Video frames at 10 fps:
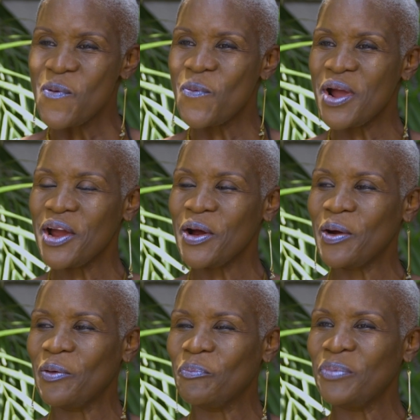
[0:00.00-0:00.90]

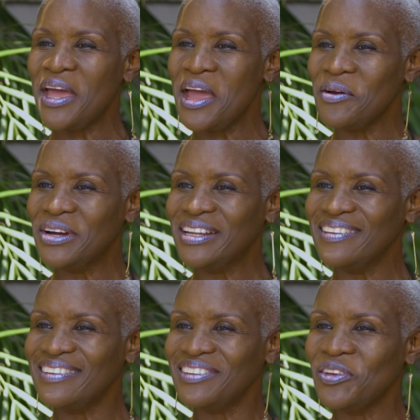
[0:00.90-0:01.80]
where
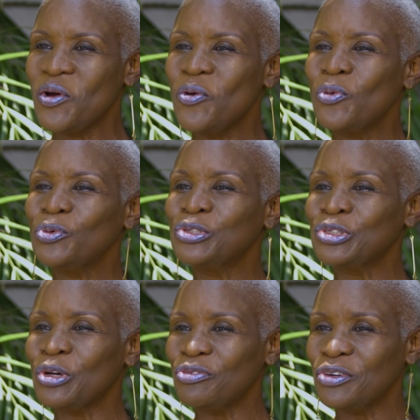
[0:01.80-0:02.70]
parents who
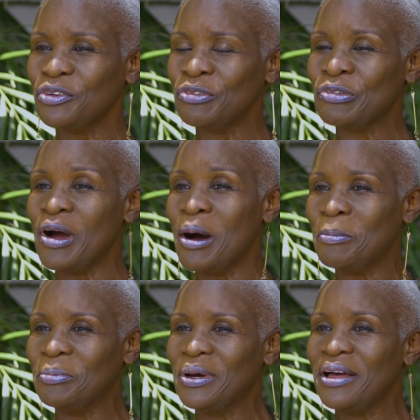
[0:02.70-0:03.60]
suffered from